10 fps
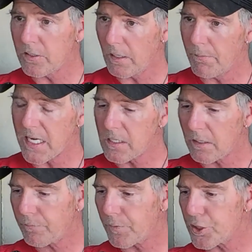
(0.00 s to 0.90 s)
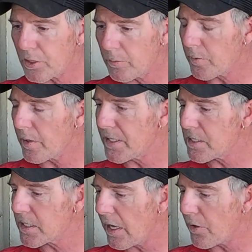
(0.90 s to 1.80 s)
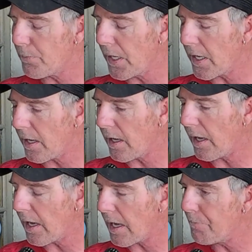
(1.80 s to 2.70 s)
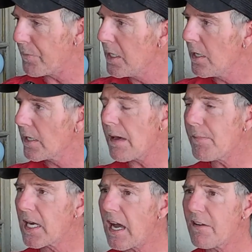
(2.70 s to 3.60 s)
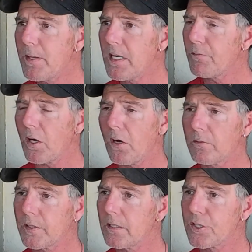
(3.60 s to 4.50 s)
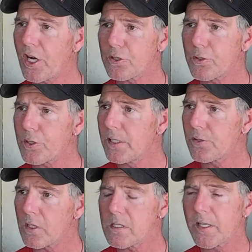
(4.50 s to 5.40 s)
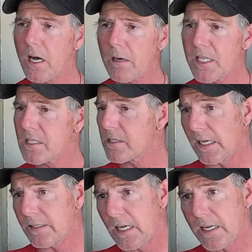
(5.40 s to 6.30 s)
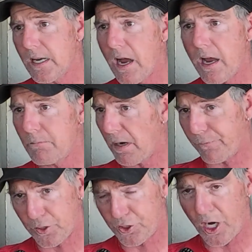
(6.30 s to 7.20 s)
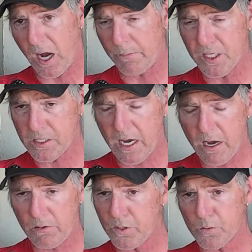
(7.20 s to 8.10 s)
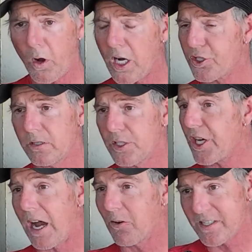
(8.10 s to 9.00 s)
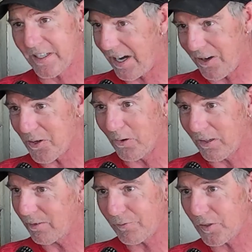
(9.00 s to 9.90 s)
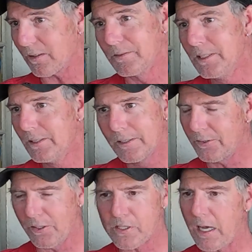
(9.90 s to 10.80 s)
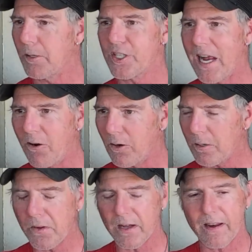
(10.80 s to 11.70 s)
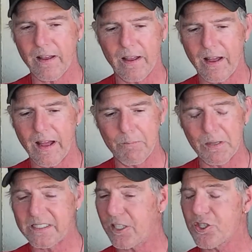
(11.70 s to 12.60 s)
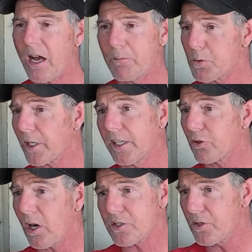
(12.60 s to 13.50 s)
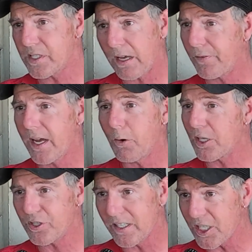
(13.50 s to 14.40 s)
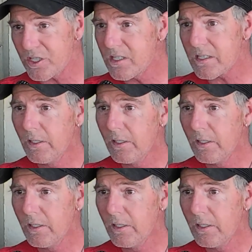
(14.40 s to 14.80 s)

Who's amazing, for sure. We run the business together. But yeah, man, I've been involved in the Joshua Tree tourism economy since 1999. My first job in this town was washing the showers at Coyote Corner for who knows how much an hour. But my second job was working at Crossroads Cafe, washing dishes.